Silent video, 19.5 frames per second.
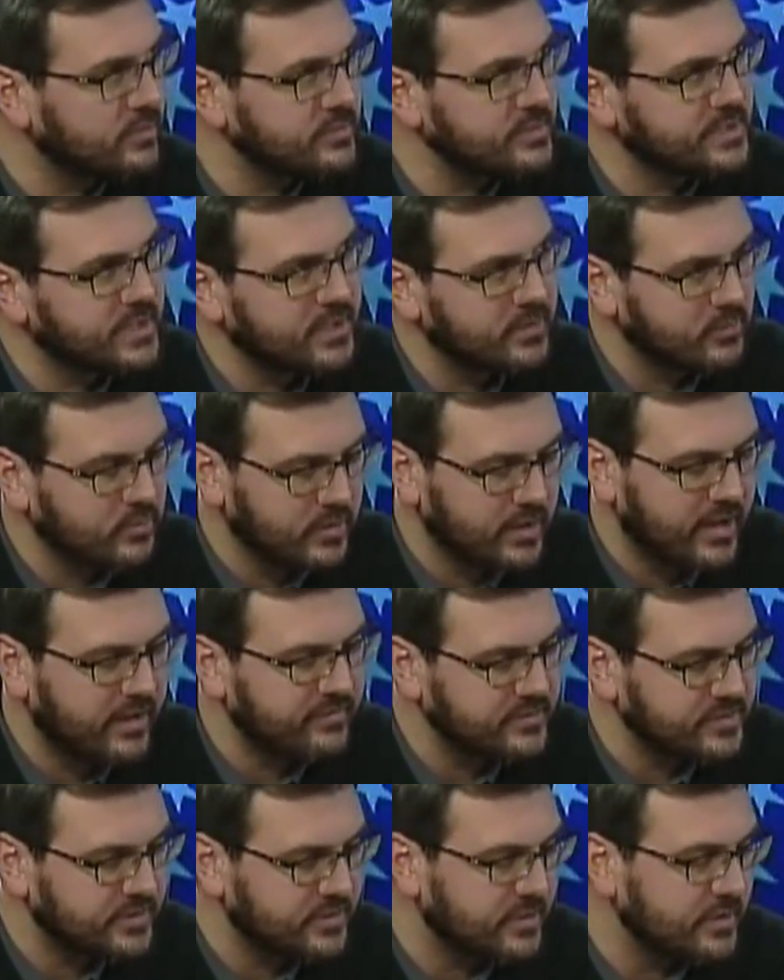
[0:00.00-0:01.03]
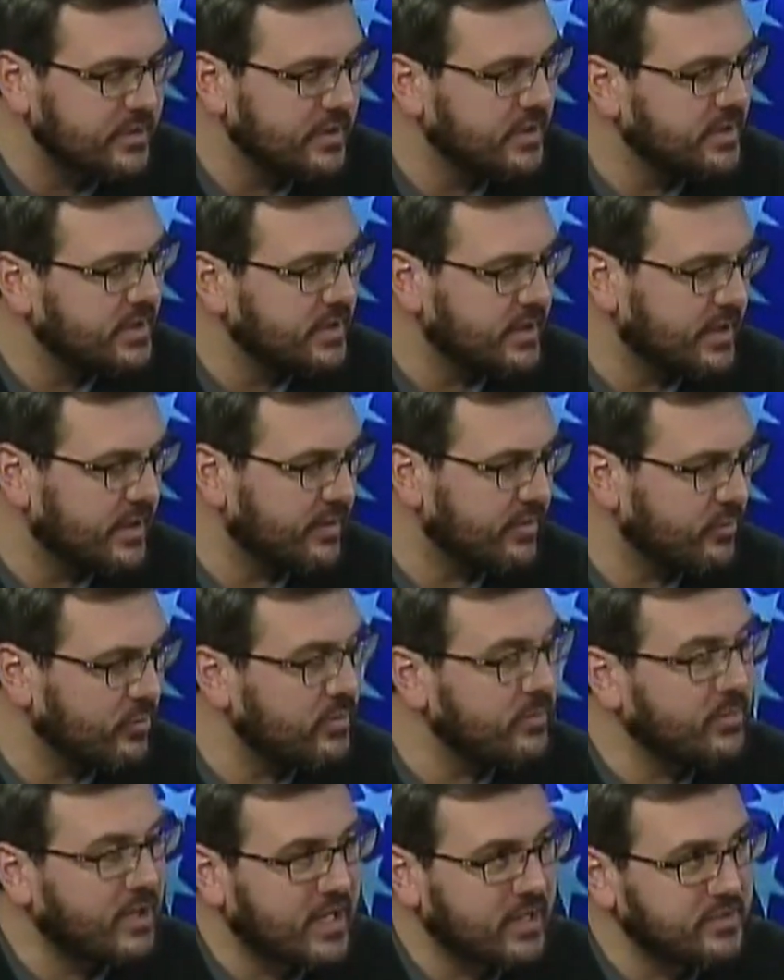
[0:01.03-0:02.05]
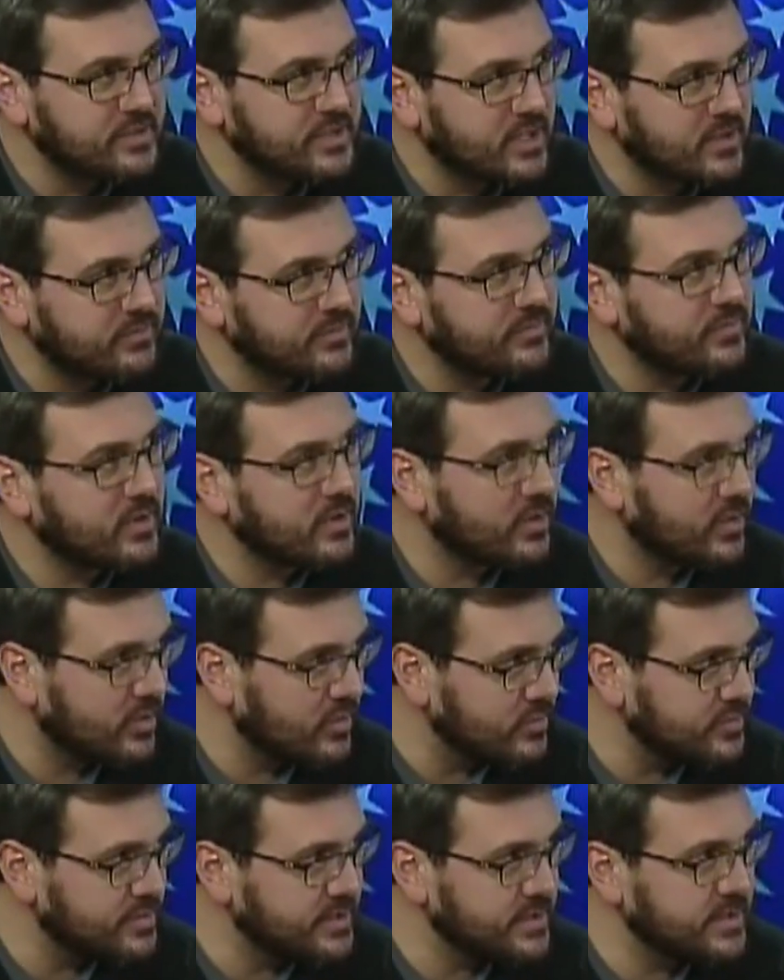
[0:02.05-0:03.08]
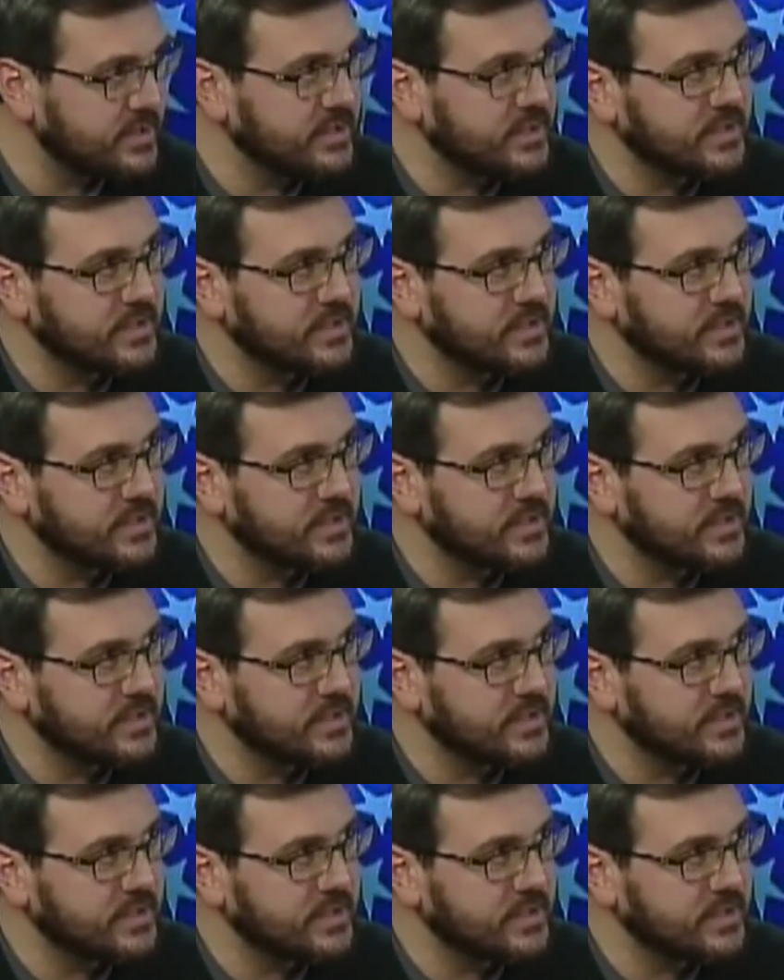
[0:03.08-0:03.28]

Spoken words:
Anywhere after 3 miles off of our coast